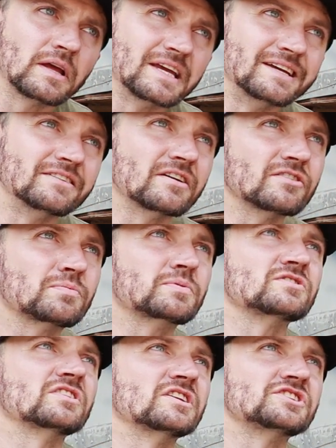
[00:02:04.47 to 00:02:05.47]
It does
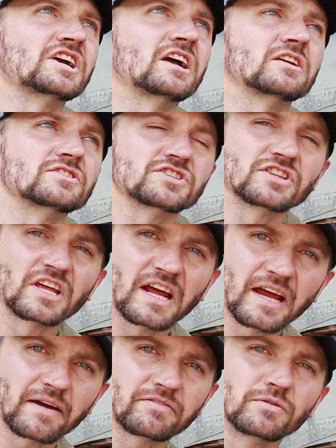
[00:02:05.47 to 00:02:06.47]
present a challenge in that I
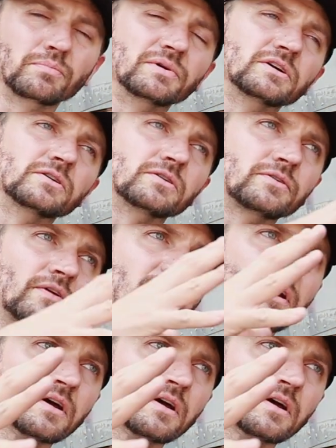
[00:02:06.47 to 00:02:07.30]
have to build